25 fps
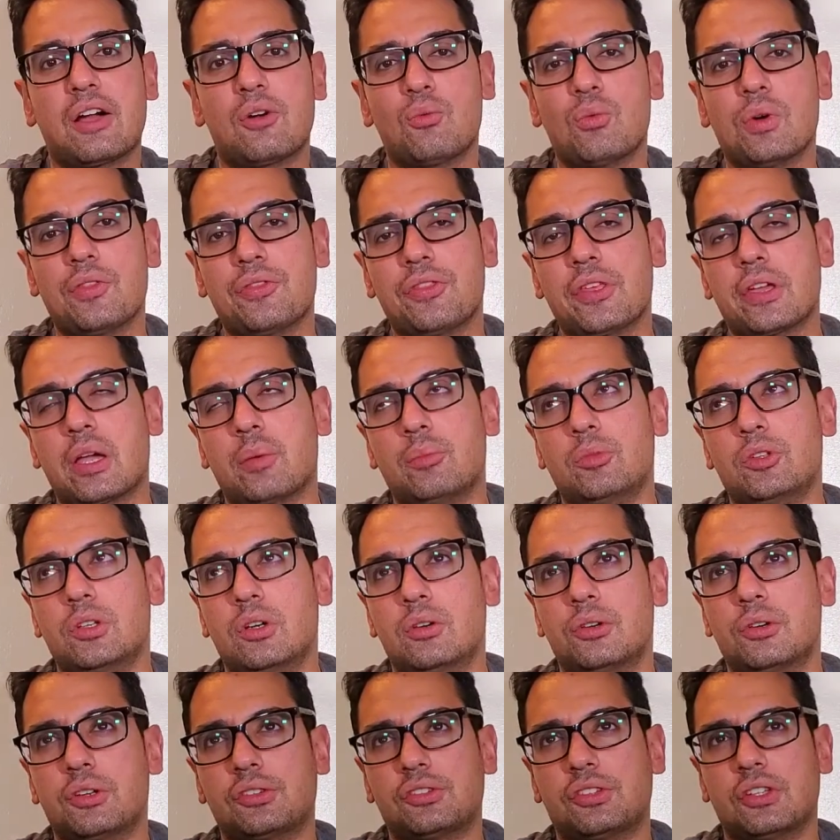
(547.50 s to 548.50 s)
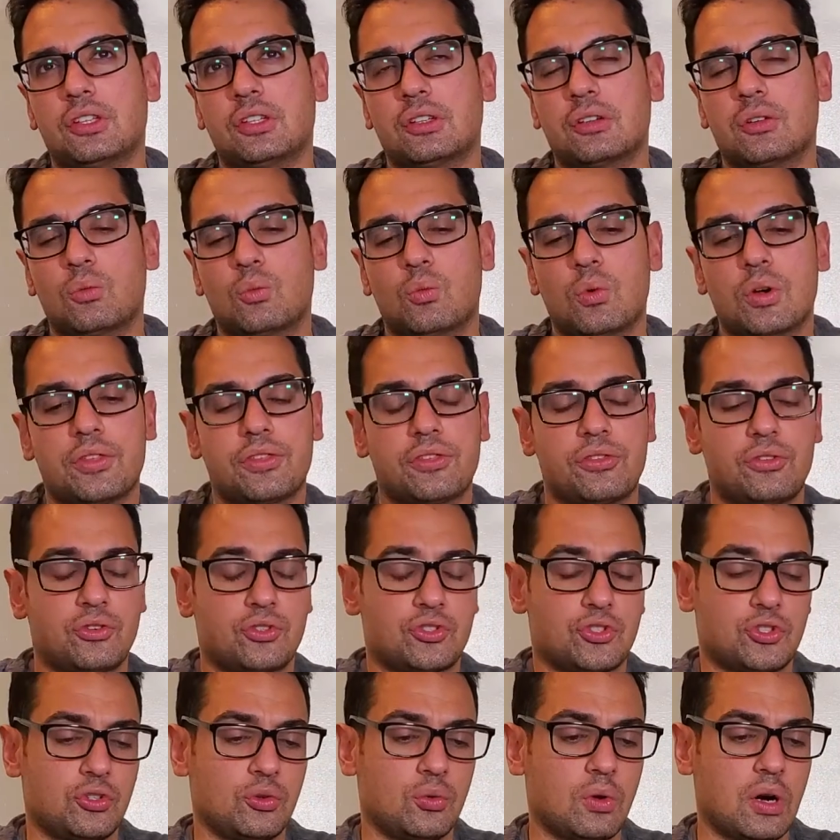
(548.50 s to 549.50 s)
one thing I'm noticing with the
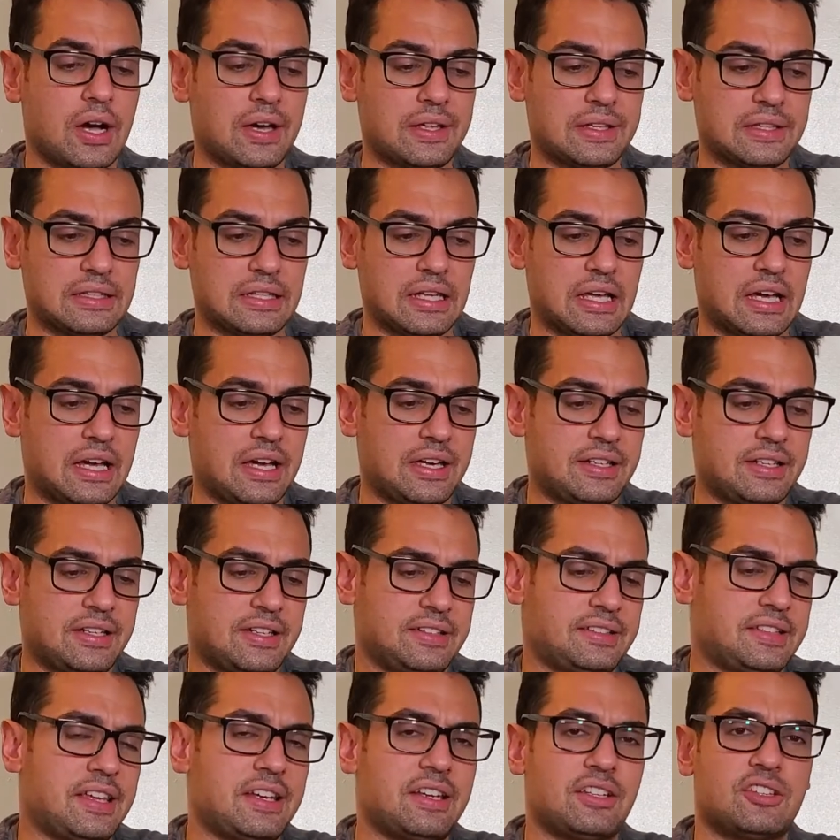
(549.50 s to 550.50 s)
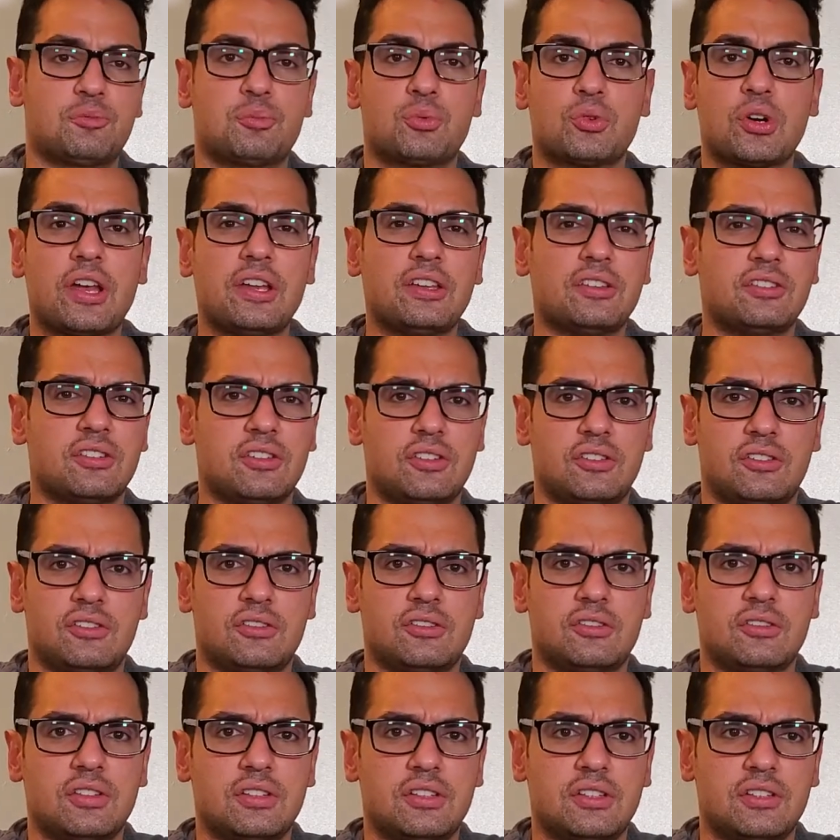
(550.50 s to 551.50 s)
shoe online is that its price
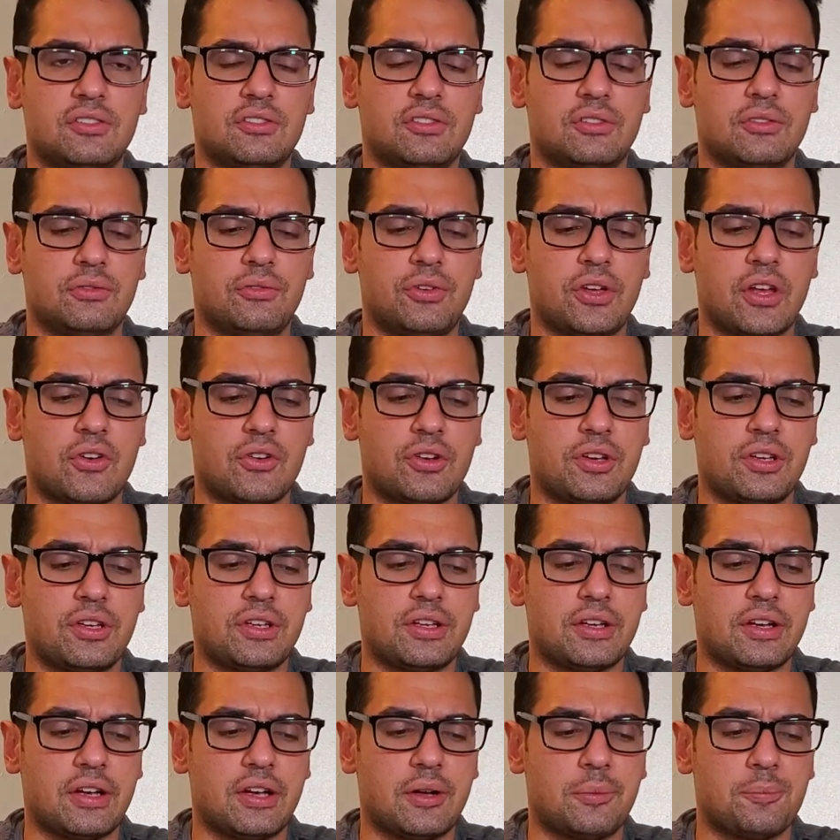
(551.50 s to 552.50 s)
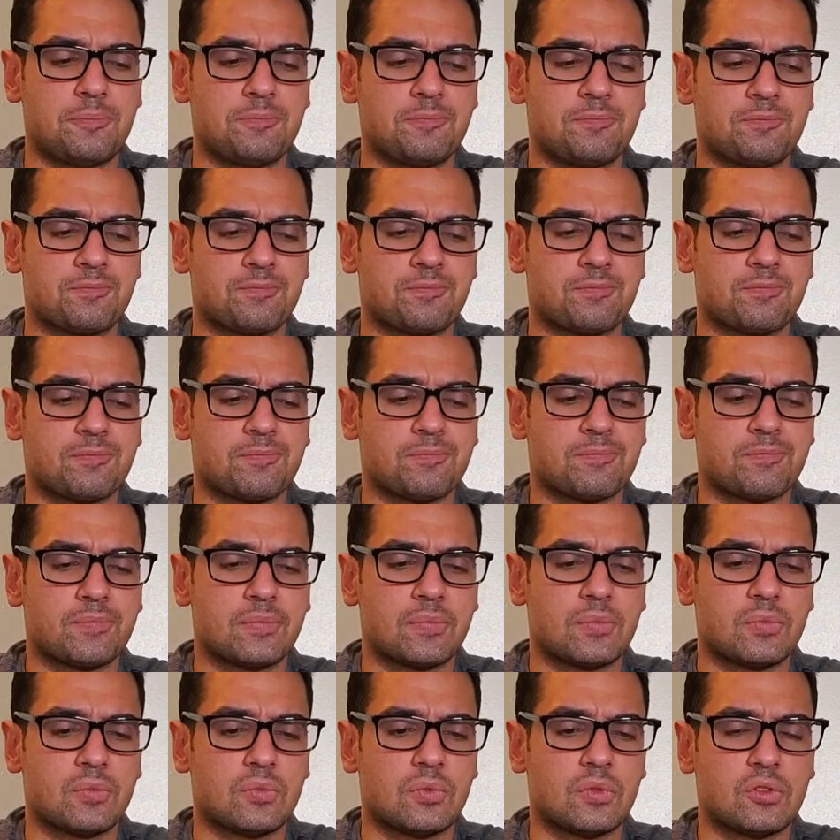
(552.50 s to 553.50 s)
is very,
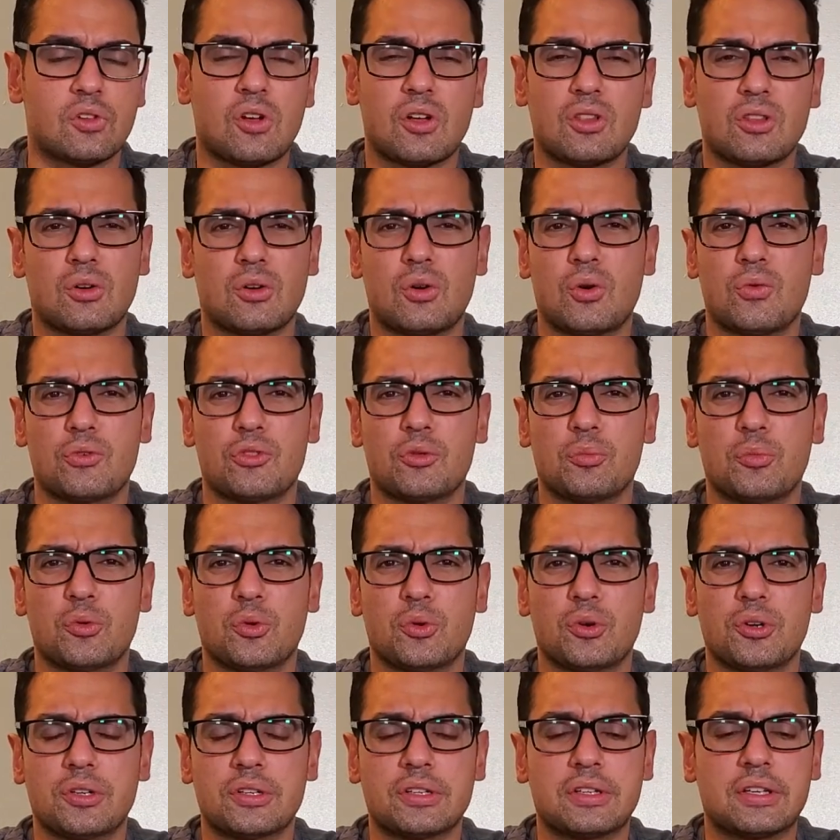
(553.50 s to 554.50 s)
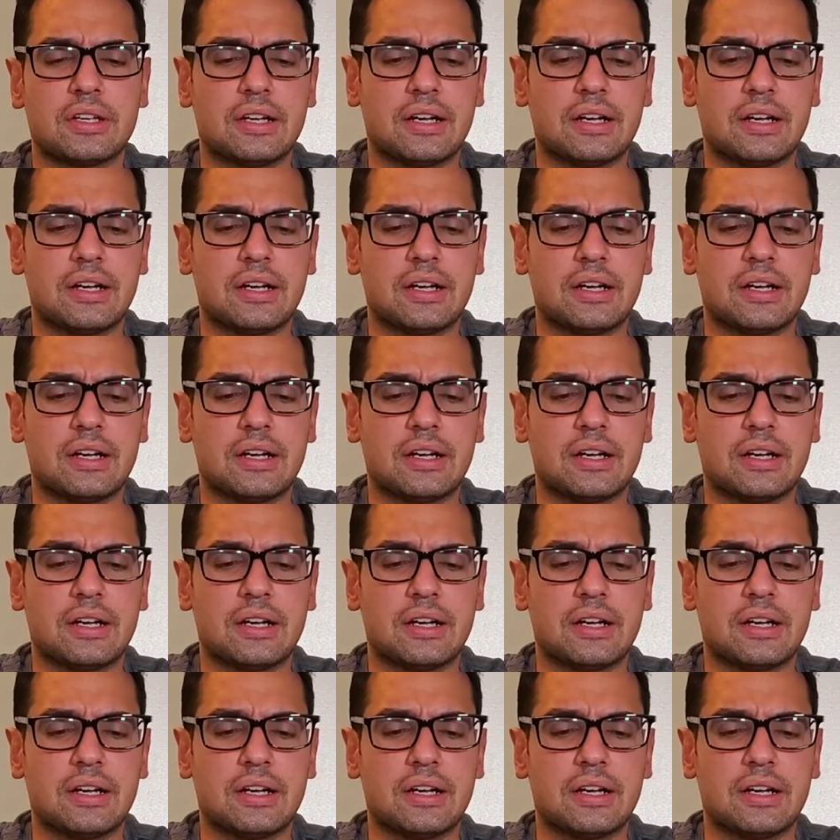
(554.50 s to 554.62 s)
it's all over the board.